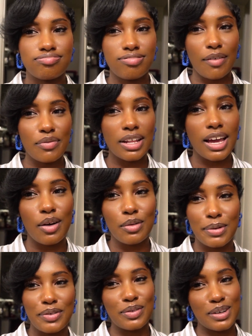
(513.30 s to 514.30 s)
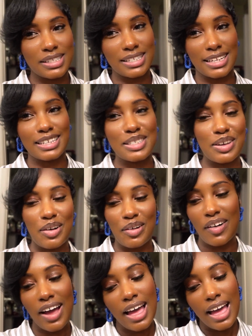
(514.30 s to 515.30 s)
I feel like I would be forcing it.
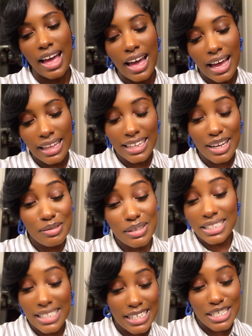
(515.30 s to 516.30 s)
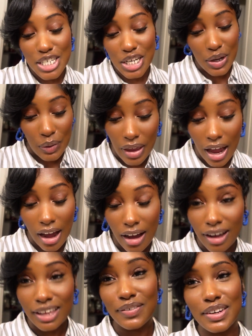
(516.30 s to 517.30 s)
So I think I'm just going to chill,
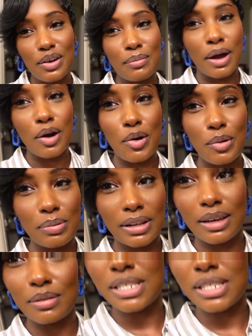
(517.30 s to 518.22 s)
y'all, even though my whole plan